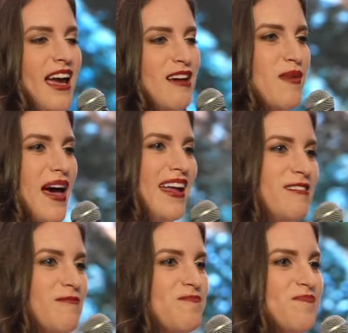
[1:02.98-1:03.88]

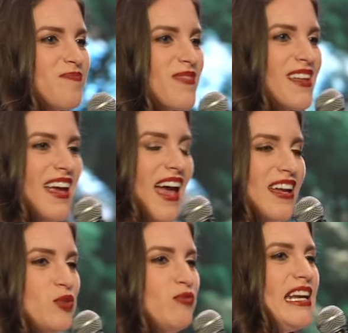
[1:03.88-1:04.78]
Amen.
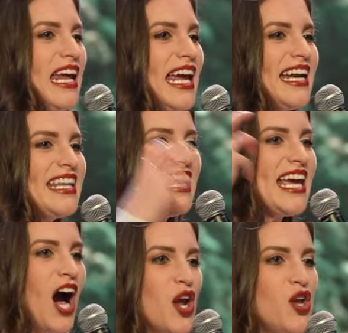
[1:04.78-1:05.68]
And you need
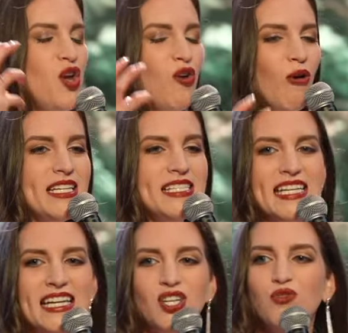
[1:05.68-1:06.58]
the
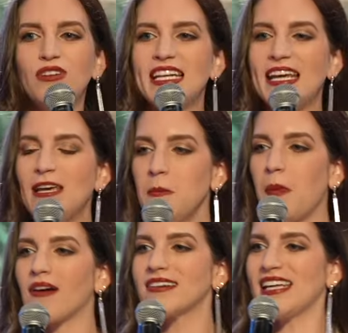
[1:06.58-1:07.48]
anointing. You need
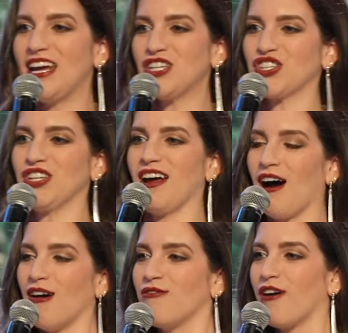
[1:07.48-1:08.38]
impartation
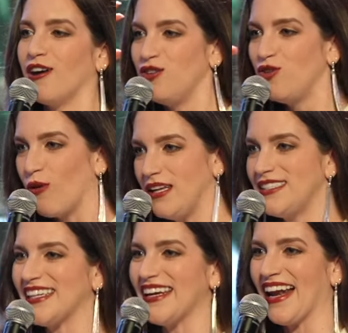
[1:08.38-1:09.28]
of
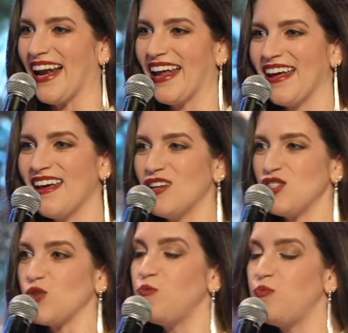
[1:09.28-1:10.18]
anointing
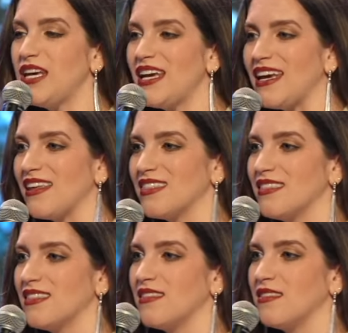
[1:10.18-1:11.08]
to be
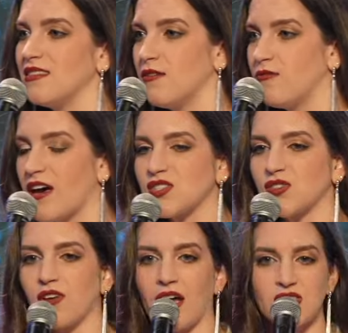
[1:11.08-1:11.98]
the
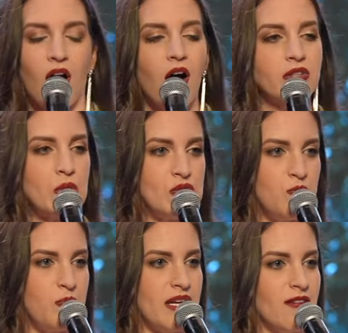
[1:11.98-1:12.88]
vessel God's called you
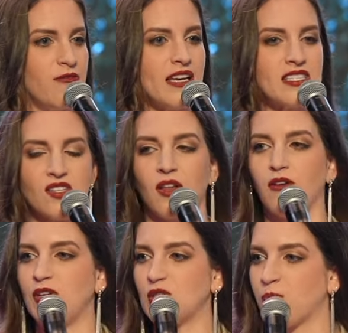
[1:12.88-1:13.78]
to be, a vessel
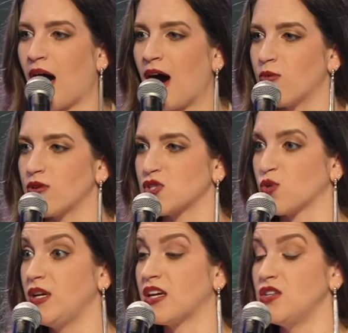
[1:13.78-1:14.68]
of his power,
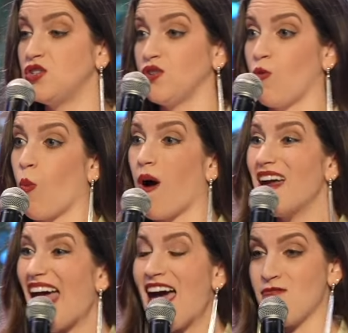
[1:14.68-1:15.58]
so he can do
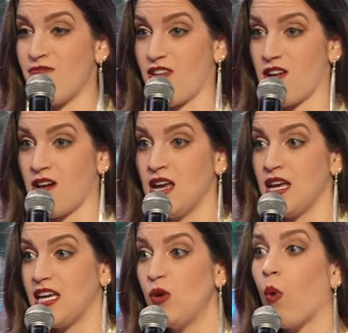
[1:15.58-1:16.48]
whatever
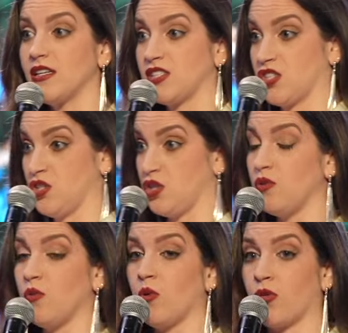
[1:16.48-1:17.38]
he wants to
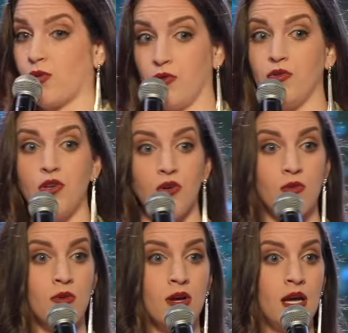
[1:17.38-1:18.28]
do through
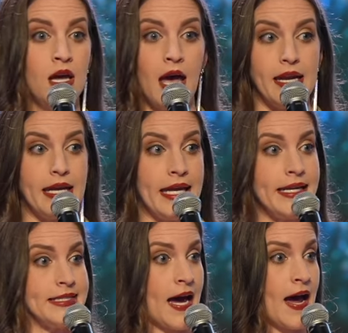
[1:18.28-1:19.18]
you at
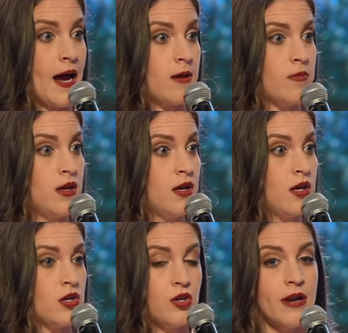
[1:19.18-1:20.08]
any time.
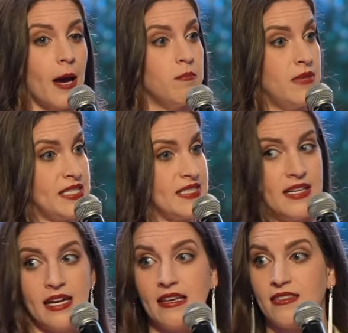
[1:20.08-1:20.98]
You're not
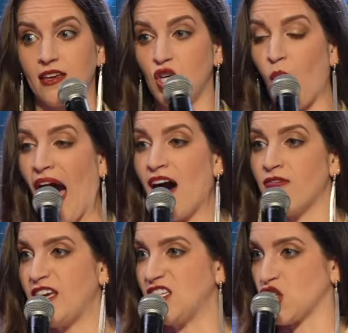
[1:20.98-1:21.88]
missing anything. You
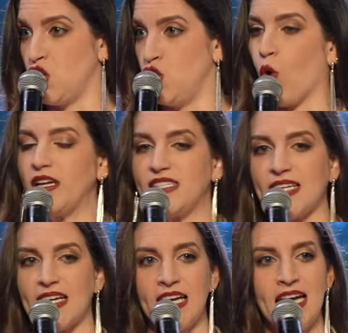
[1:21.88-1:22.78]
have his
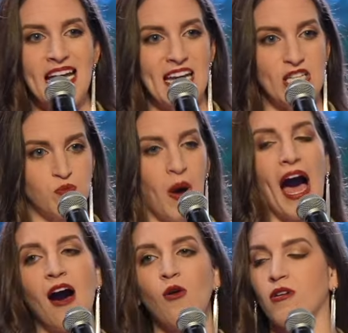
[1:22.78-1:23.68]
anointing, his
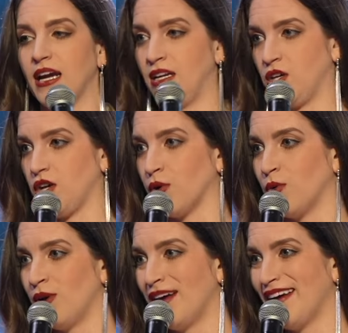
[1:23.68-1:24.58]
power in you.
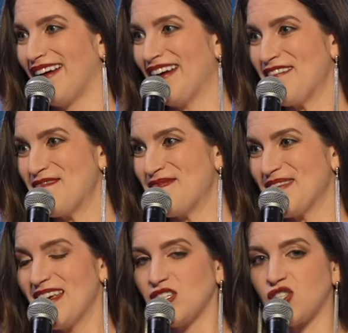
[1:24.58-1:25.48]

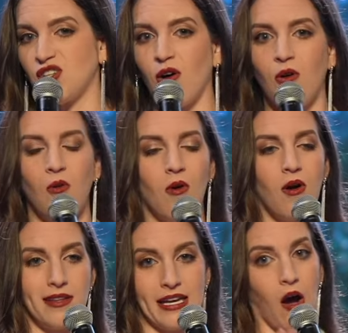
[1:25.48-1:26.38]
So,
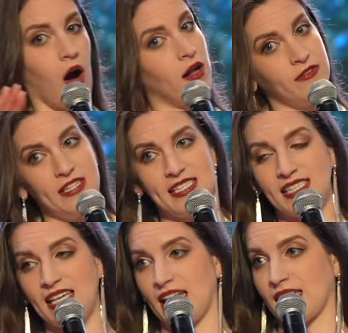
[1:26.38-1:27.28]
like all of these
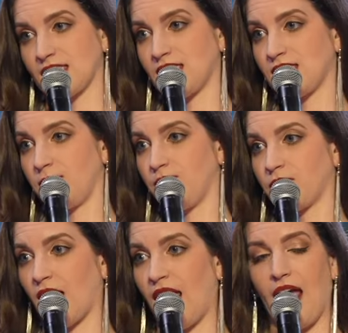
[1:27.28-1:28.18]
things
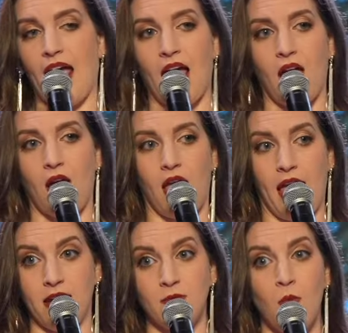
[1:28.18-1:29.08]

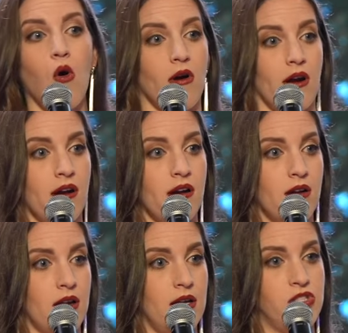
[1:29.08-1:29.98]
and more,
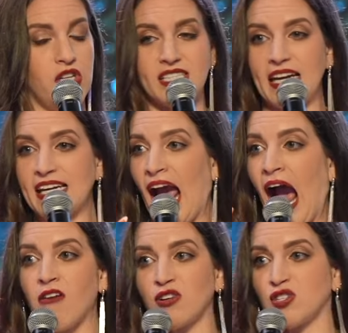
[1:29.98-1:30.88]
just
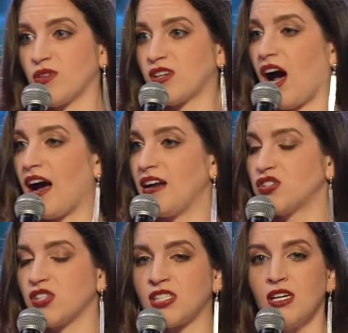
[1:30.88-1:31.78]
encounters with God,
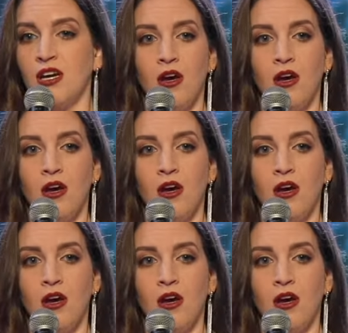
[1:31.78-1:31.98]
just